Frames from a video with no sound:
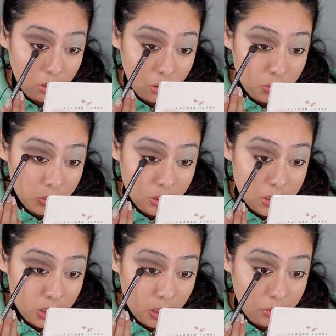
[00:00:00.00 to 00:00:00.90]
I'll fix
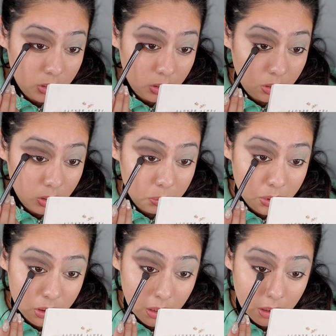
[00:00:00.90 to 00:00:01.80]
it after. I'm gonna
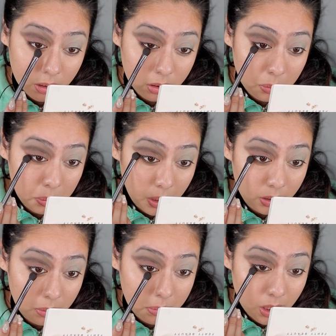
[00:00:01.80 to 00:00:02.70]
put that on the
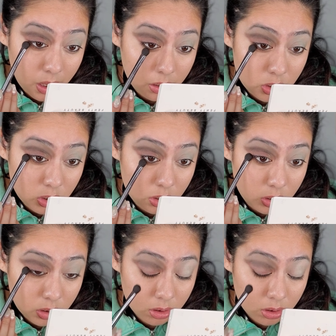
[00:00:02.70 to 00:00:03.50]
bottom lash.